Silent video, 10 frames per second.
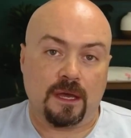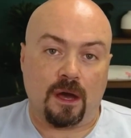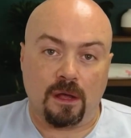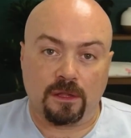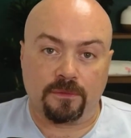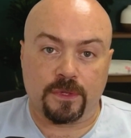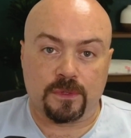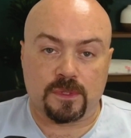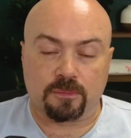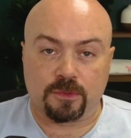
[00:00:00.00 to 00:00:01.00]
all of
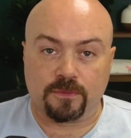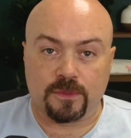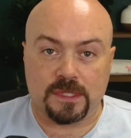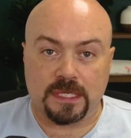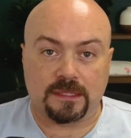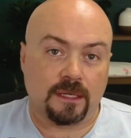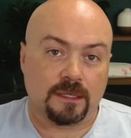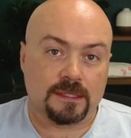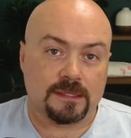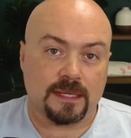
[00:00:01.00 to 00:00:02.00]
those approvals get
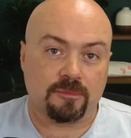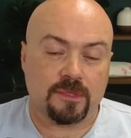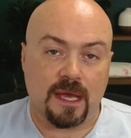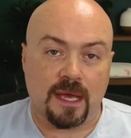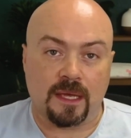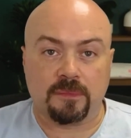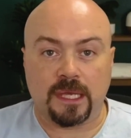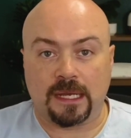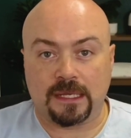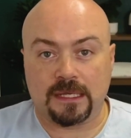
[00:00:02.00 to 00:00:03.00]
done at the same time,
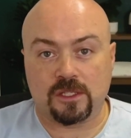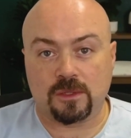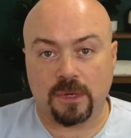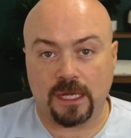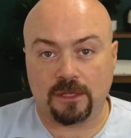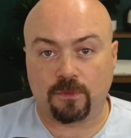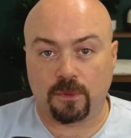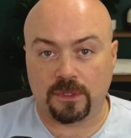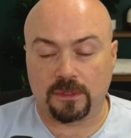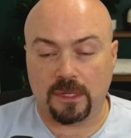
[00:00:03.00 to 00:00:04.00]
and it gets you ready
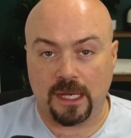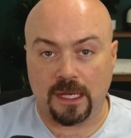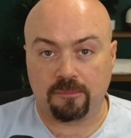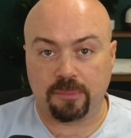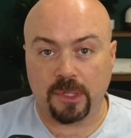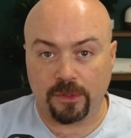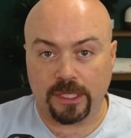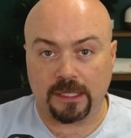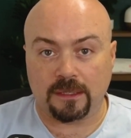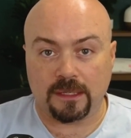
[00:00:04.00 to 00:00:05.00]
for
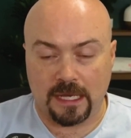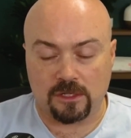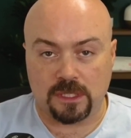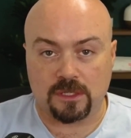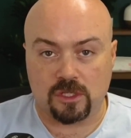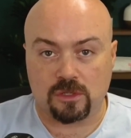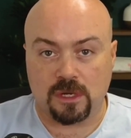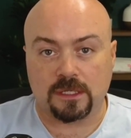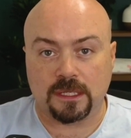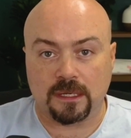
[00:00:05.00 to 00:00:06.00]
building, actually
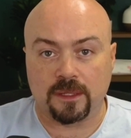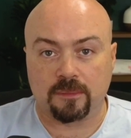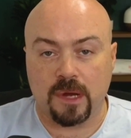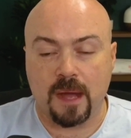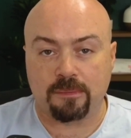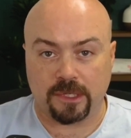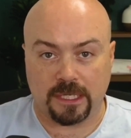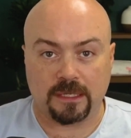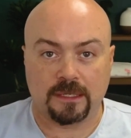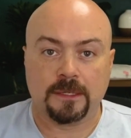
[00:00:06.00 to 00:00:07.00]
constructing on the
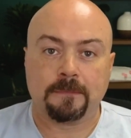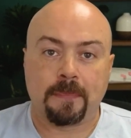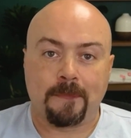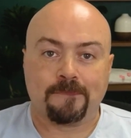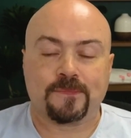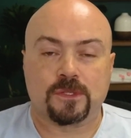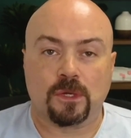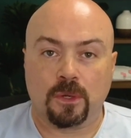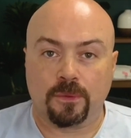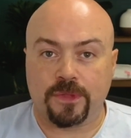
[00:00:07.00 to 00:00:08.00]
property.
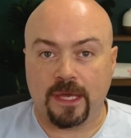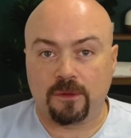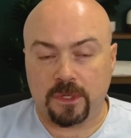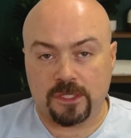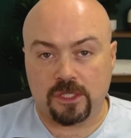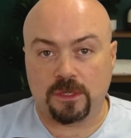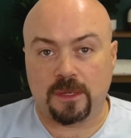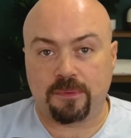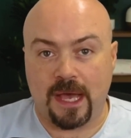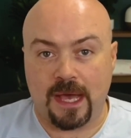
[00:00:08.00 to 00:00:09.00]
So then once you
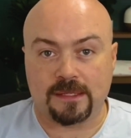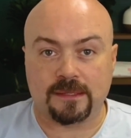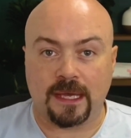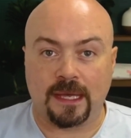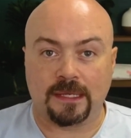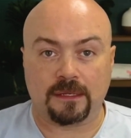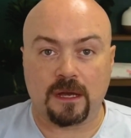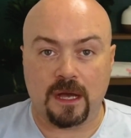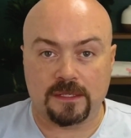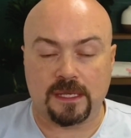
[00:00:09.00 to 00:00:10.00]
get past that
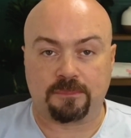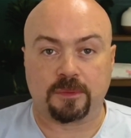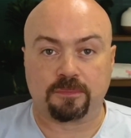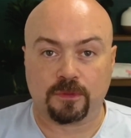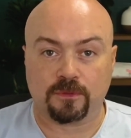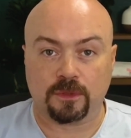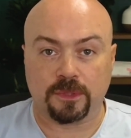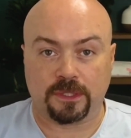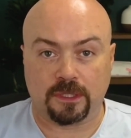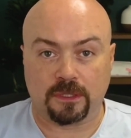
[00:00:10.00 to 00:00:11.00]
concept approval
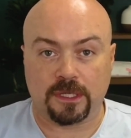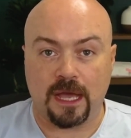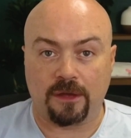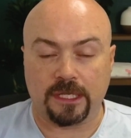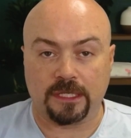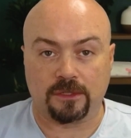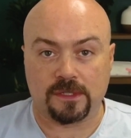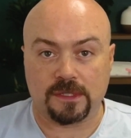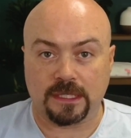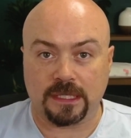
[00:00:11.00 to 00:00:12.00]
with your county, your
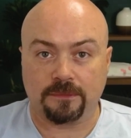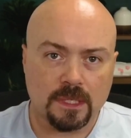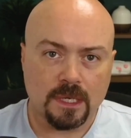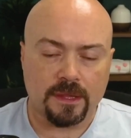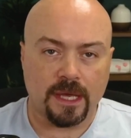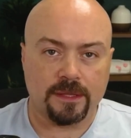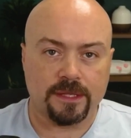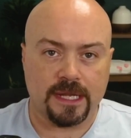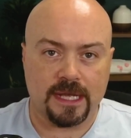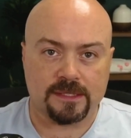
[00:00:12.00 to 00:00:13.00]
city, then
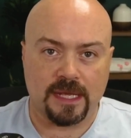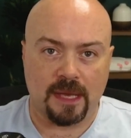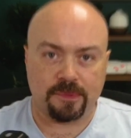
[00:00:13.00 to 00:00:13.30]
the next step